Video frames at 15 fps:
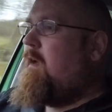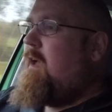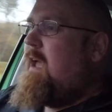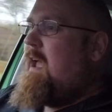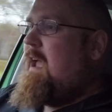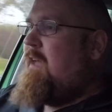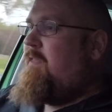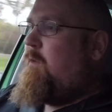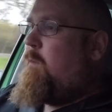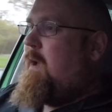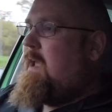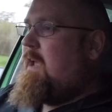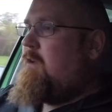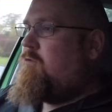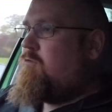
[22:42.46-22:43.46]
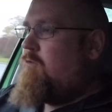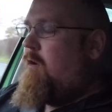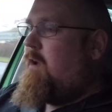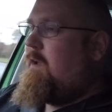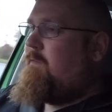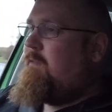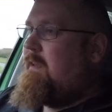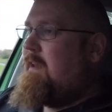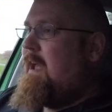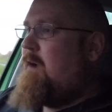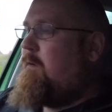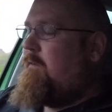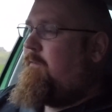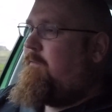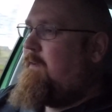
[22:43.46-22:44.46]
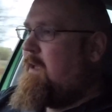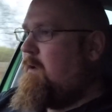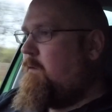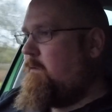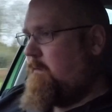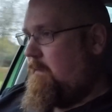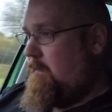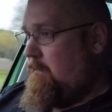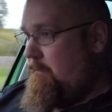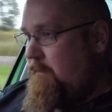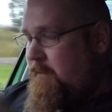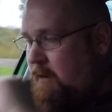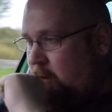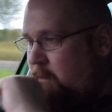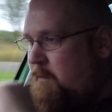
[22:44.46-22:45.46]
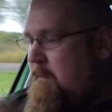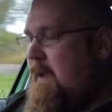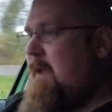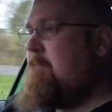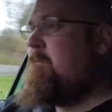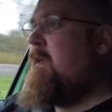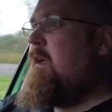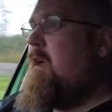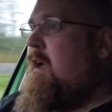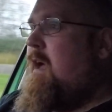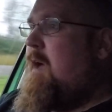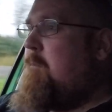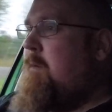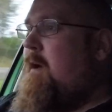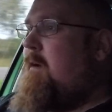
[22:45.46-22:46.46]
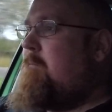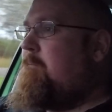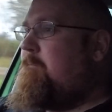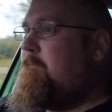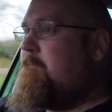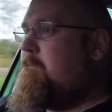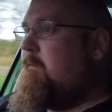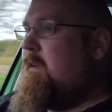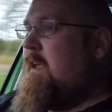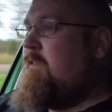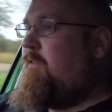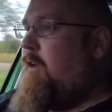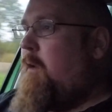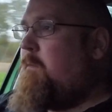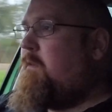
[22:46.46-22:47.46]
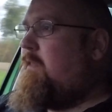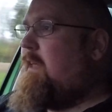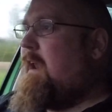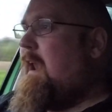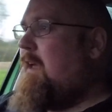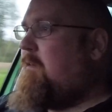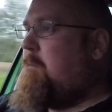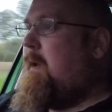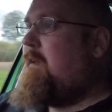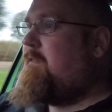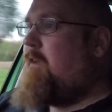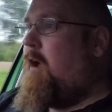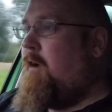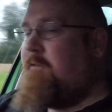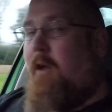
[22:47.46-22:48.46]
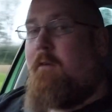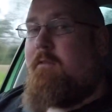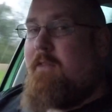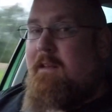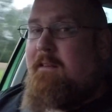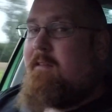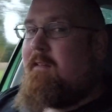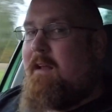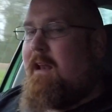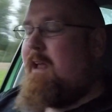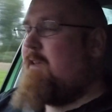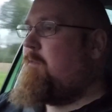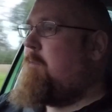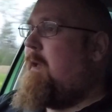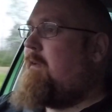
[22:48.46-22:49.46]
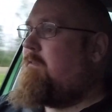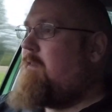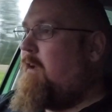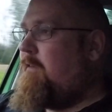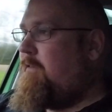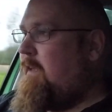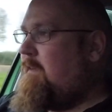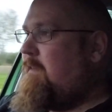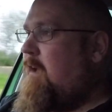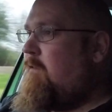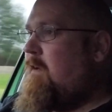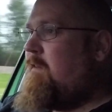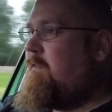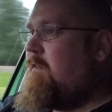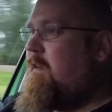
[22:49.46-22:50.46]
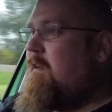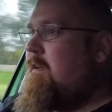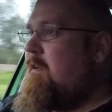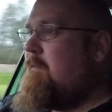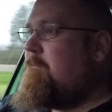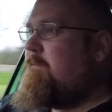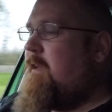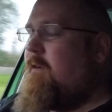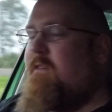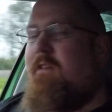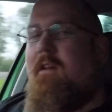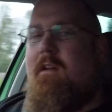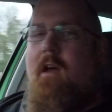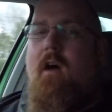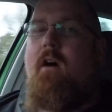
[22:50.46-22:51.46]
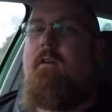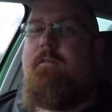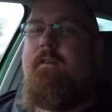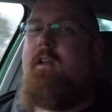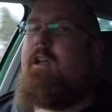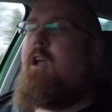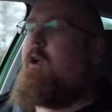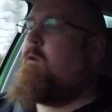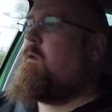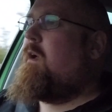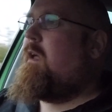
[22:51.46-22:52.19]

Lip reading: in the way it drives and how it feels, excuse me. But in terms of the class best, I don't think there's a class best. I think there is a car for you, and